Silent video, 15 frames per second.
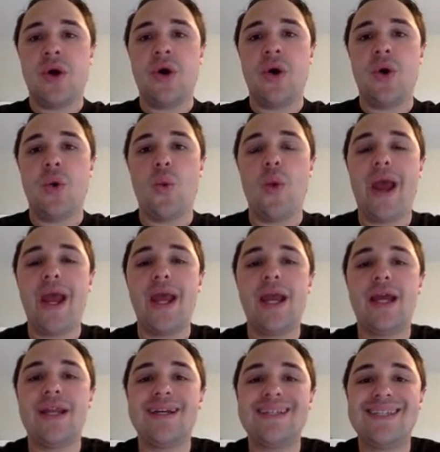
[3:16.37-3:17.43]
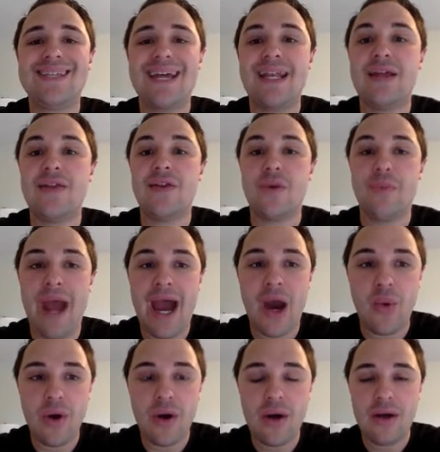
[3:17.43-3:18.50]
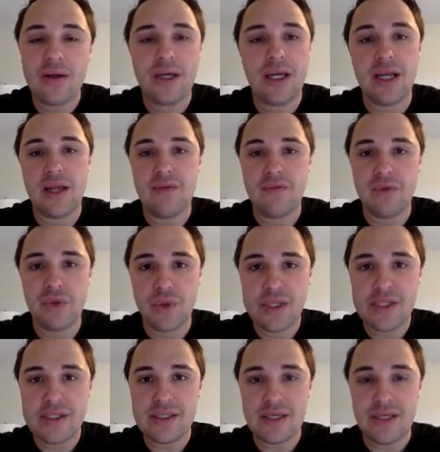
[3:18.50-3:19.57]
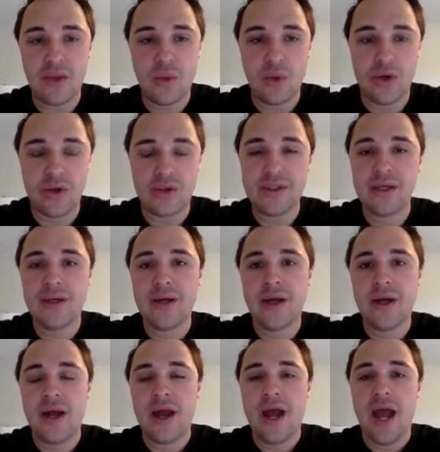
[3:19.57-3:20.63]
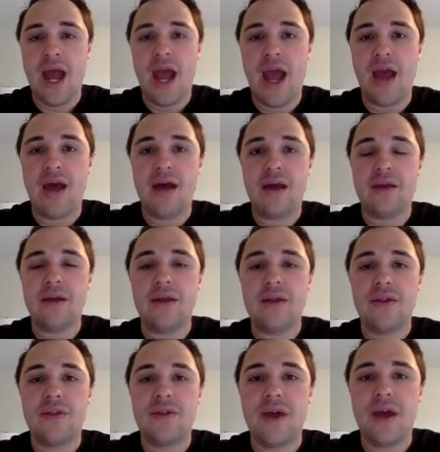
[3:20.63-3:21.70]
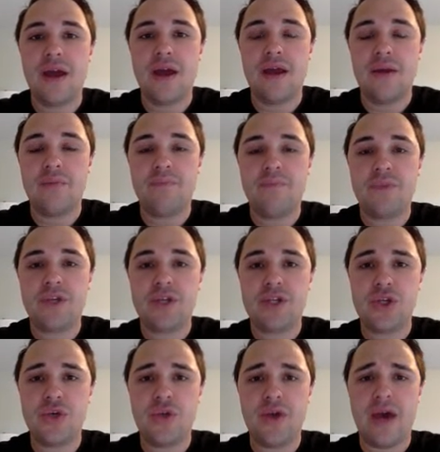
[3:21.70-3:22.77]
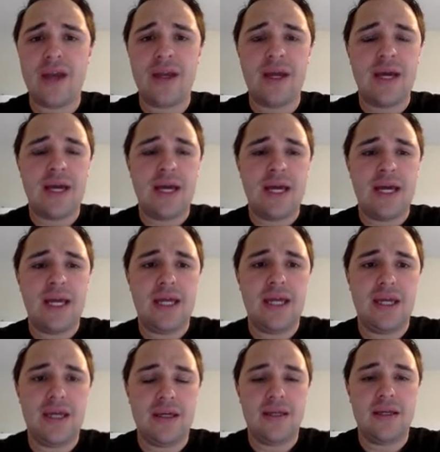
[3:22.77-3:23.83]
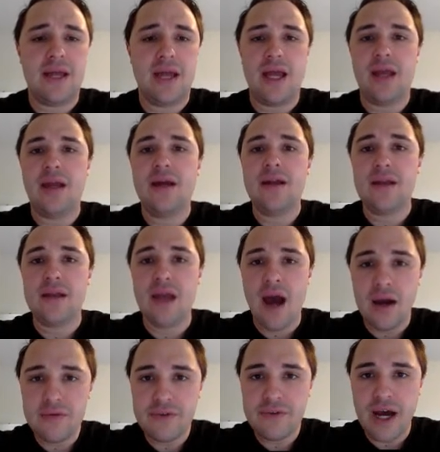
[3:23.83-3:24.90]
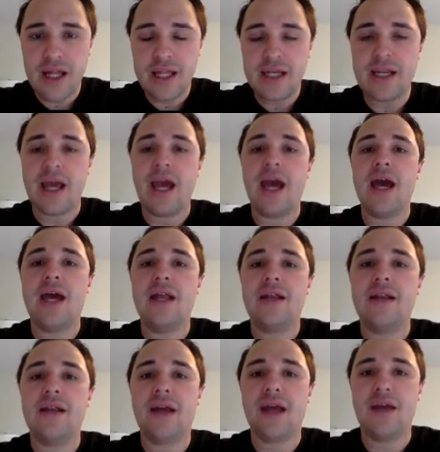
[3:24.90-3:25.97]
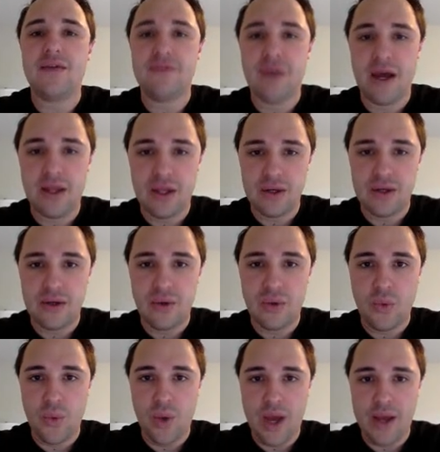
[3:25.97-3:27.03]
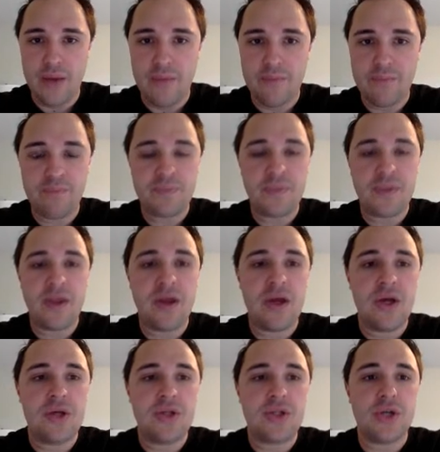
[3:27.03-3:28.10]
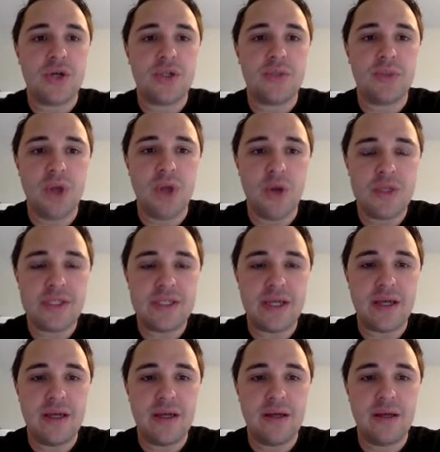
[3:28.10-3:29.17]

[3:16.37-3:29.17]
way in extending their power and influence in the world, and they could do that in a nonviolent and a violent way. So diplomacy,